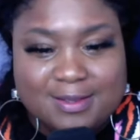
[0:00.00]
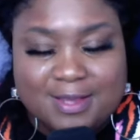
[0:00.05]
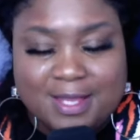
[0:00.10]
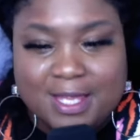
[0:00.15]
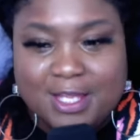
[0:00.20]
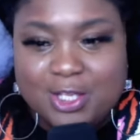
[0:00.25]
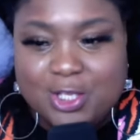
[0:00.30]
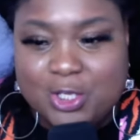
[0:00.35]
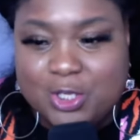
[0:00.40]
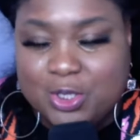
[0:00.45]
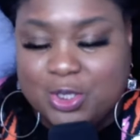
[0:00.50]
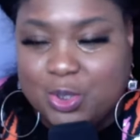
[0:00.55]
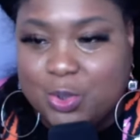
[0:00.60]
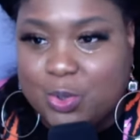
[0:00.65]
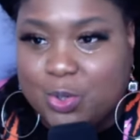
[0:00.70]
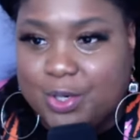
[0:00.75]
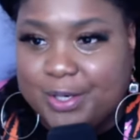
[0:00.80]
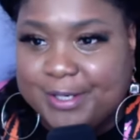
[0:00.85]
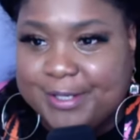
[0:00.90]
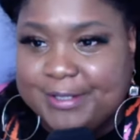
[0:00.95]
Thank you,
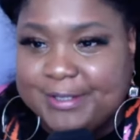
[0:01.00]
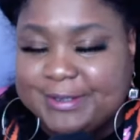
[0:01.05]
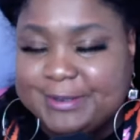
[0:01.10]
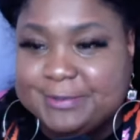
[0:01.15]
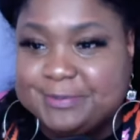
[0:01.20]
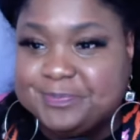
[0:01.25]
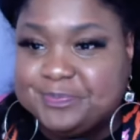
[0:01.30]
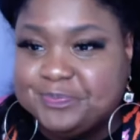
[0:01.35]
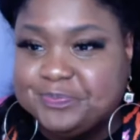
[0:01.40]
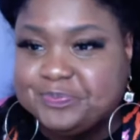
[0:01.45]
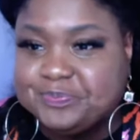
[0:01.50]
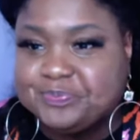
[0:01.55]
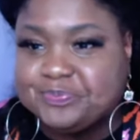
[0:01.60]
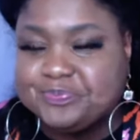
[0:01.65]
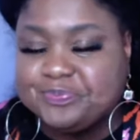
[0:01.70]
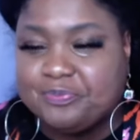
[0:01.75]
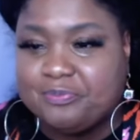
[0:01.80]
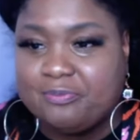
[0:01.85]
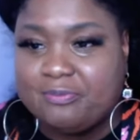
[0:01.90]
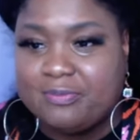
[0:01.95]
Lord.
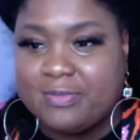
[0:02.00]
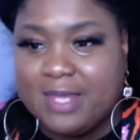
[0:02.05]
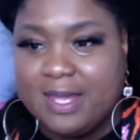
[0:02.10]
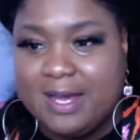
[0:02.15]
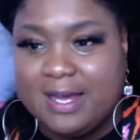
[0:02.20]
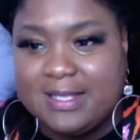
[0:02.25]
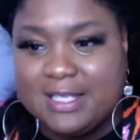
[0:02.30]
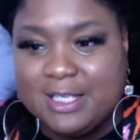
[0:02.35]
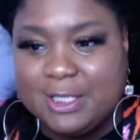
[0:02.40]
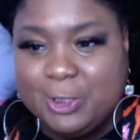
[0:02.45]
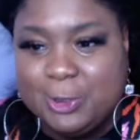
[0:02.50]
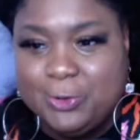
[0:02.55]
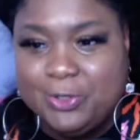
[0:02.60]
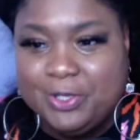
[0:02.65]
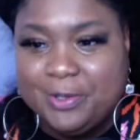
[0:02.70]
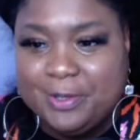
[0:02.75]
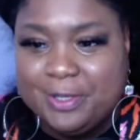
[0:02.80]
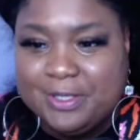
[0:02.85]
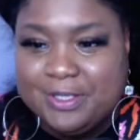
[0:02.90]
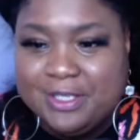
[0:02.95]

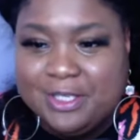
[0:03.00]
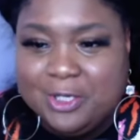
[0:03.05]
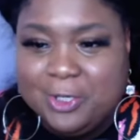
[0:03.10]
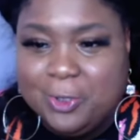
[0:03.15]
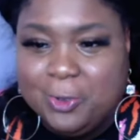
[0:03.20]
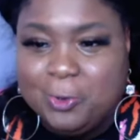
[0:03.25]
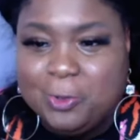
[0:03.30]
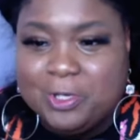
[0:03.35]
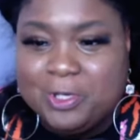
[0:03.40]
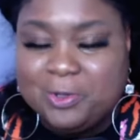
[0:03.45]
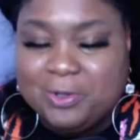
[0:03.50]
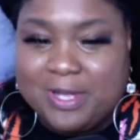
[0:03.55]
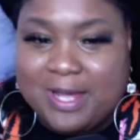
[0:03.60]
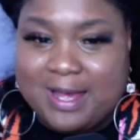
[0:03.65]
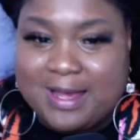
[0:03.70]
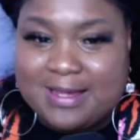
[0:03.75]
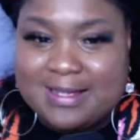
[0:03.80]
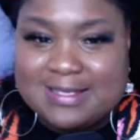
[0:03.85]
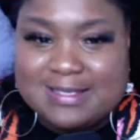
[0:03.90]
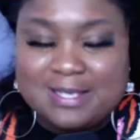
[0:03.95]
Hallelujah. Well, you
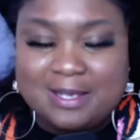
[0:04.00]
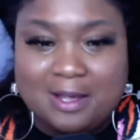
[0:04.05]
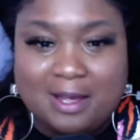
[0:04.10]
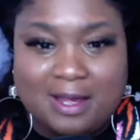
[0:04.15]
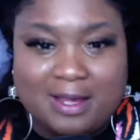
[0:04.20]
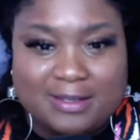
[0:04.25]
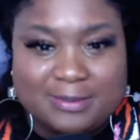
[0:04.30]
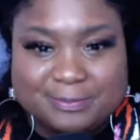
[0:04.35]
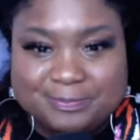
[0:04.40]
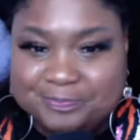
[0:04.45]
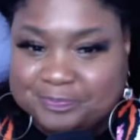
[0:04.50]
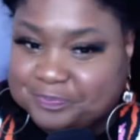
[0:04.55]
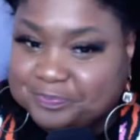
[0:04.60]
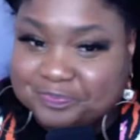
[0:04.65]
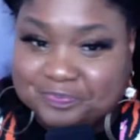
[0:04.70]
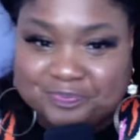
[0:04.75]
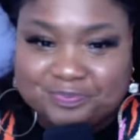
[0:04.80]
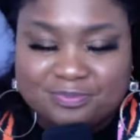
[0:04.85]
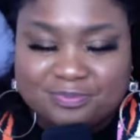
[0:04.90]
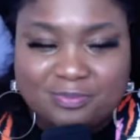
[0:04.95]
guys,
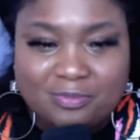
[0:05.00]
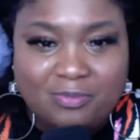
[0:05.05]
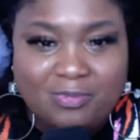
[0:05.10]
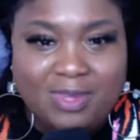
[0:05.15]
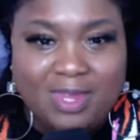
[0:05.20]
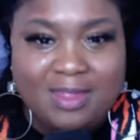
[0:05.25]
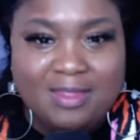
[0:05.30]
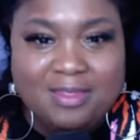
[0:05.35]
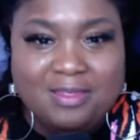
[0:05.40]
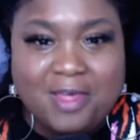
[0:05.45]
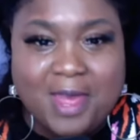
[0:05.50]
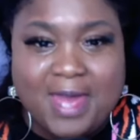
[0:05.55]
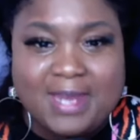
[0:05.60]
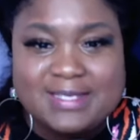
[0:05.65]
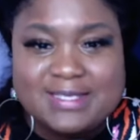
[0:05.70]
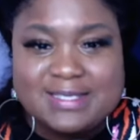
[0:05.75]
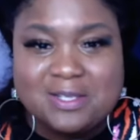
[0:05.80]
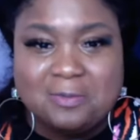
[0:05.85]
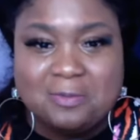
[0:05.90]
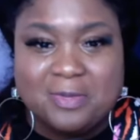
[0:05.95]
that
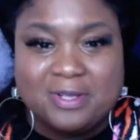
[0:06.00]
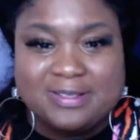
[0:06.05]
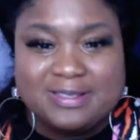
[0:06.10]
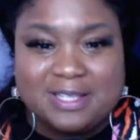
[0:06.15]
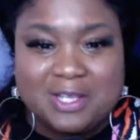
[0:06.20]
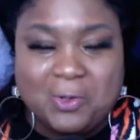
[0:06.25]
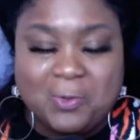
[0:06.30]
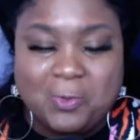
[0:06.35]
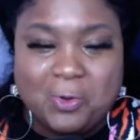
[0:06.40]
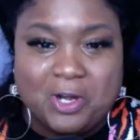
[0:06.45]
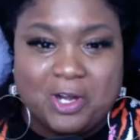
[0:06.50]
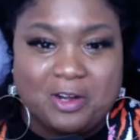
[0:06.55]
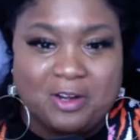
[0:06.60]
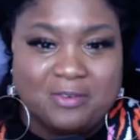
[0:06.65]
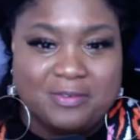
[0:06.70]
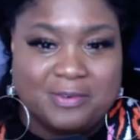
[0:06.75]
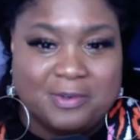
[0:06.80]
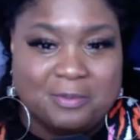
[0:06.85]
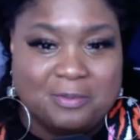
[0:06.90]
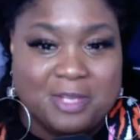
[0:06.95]
is the monthly
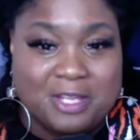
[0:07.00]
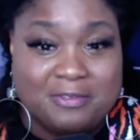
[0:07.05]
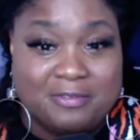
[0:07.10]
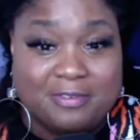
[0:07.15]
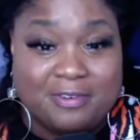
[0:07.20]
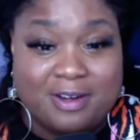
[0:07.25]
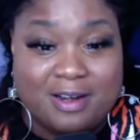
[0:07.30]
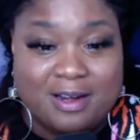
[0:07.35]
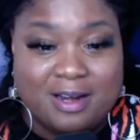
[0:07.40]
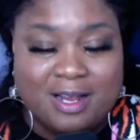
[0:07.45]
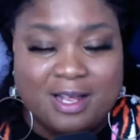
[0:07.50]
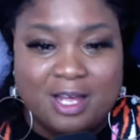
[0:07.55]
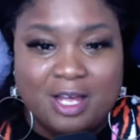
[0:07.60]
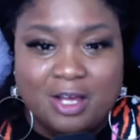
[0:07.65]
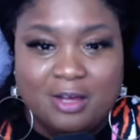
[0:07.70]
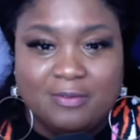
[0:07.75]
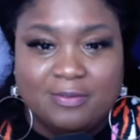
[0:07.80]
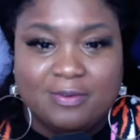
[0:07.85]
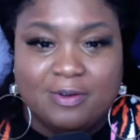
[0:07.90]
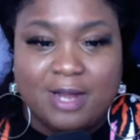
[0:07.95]
word for me for
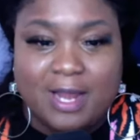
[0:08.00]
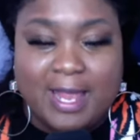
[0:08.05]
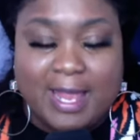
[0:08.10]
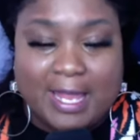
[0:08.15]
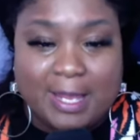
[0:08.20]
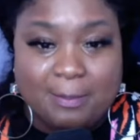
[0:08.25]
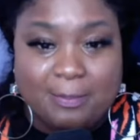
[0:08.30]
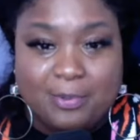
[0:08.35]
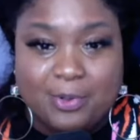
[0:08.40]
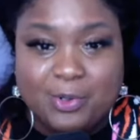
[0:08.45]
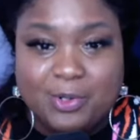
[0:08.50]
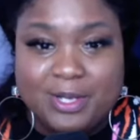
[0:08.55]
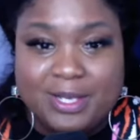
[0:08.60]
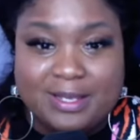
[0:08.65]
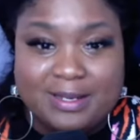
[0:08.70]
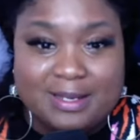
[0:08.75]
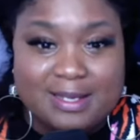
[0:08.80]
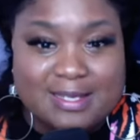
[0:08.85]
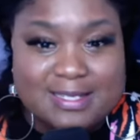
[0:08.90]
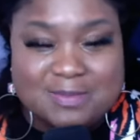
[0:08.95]
for April.
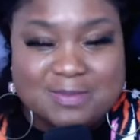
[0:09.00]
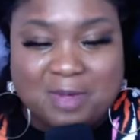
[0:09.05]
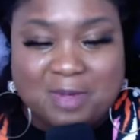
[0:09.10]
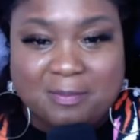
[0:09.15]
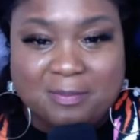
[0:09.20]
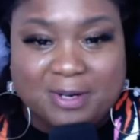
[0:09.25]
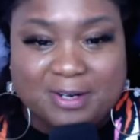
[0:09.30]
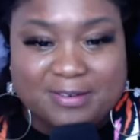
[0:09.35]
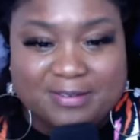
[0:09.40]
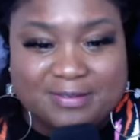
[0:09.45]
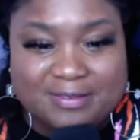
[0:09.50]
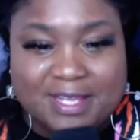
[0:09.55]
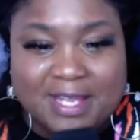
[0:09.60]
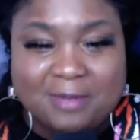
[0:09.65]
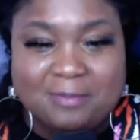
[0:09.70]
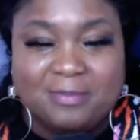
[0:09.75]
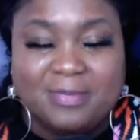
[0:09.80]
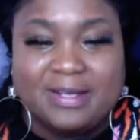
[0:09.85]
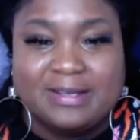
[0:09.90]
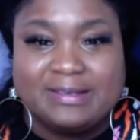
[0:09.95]
It is my
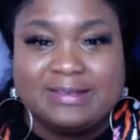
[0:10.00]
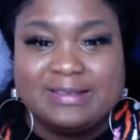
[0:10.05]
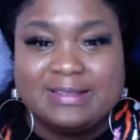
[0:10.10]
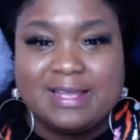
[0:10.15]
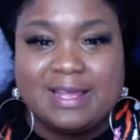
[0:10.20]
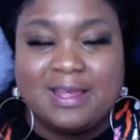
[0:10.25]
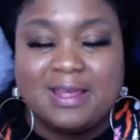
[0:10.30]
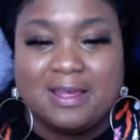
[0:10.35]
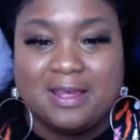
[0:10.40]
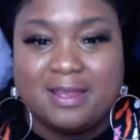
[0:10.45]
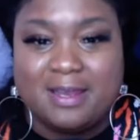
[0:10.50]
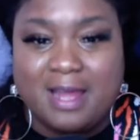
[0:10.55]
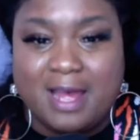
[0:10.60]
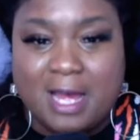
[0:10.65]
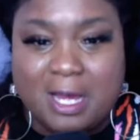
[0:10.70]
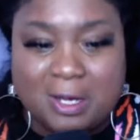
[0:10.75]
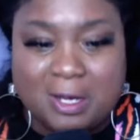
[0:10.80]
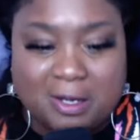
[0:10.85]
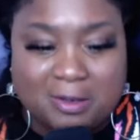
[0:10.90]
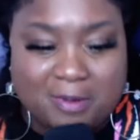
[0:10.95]
birthday month, and
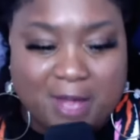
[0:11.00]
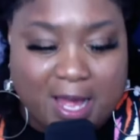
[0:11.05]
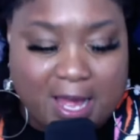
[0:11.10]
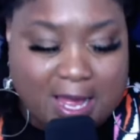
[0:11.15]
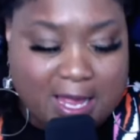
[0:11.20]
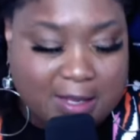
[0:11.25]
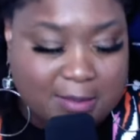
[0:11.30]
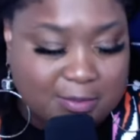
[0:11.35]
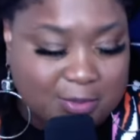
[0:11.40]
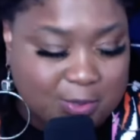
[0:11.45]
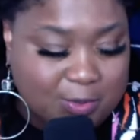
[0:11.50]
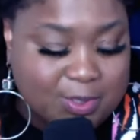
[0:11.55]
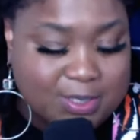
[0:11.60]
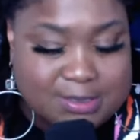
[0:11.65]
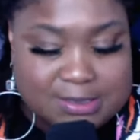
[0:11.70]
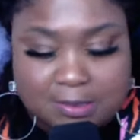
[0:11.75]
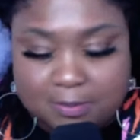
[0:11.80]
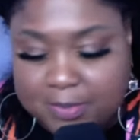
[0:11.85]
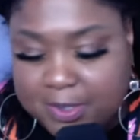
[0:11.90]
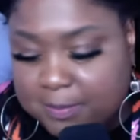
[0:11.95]
I I am
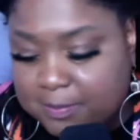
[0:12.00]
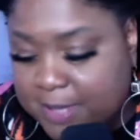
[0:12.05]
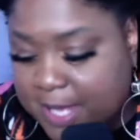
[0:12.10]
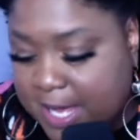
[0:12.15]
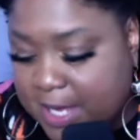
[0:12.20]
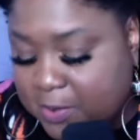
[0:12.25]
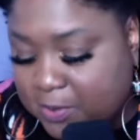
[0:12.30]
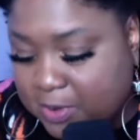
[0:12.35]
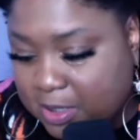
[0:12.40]
going to be back.